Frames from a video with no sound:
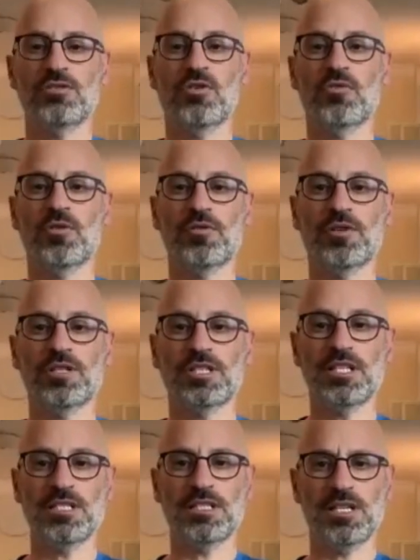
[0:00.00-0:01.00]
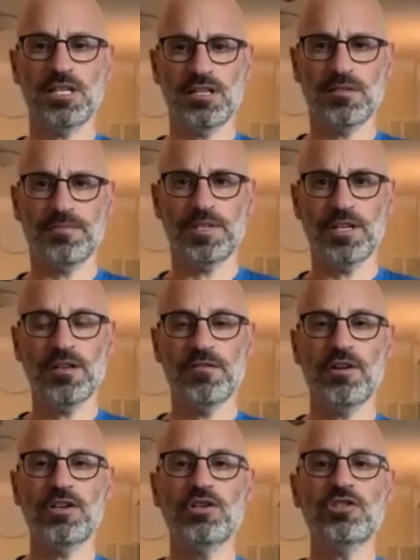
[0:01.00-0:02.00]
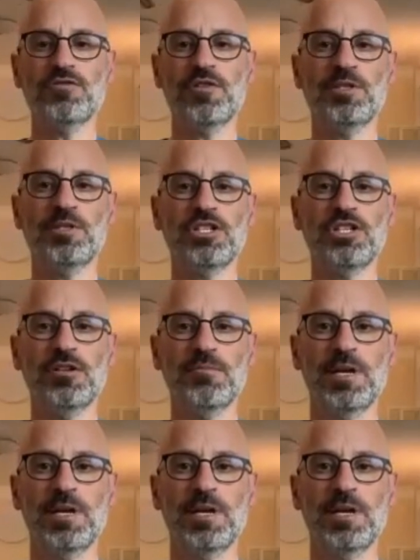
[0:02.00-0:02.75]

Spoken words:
No worries. This is a very useful position,